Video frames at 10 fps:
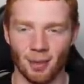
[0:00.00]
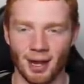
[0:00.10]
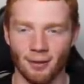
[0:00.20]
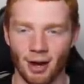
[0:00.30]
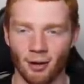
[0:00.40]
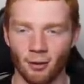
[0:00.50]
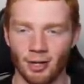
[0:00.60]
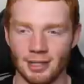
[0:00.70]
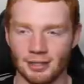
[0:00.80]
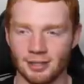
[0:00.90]
But anyway, all
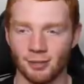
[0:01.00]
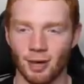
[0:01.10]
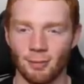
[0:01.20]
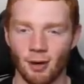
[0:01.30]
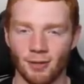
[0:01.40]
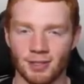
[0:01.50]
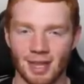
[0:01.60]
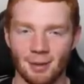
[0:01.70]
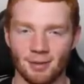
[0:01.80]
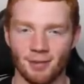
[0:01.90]
we need is just 3 more for this
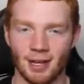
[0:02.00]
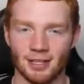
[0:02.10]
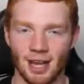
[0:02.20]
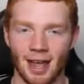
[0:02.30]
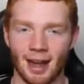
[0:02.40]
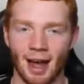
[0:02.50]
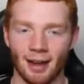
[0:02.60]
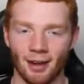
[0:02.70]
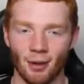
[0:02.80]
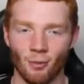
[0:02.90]
game to finish, and I
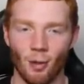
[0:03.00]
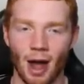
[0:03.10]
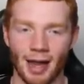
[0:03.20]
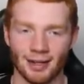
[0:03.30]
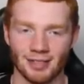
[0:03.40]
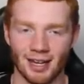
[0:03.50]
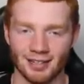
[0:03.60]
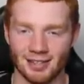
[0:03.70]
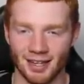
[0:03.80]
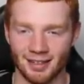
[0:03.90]
don't know why I
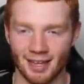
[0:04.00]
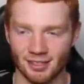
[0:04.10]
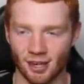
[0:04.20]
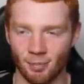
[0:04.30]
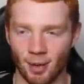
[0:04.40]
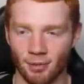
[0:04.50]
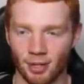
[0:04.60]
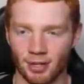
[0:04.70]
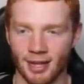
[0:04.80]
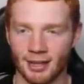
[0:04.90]
decided to take that shot, but we're
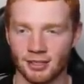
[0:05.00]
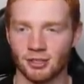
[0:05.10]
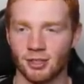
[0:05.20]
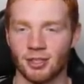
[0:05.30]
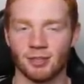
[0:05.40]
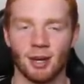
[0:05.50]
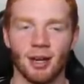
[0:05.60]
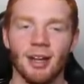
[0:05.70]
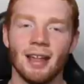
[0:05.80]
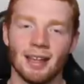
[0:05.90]
going to catch and shoot this
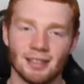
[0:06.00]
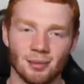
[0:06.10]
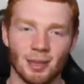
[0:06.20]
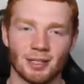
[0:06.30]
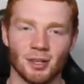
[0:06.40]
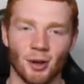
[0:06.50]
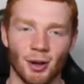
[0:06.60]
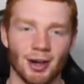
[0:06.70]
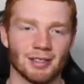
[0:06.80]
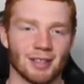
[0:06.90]
one. That's going to be a 2,
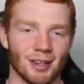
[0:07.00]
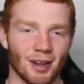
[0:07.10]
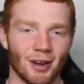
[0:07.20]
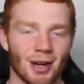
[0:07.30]
and it's going to go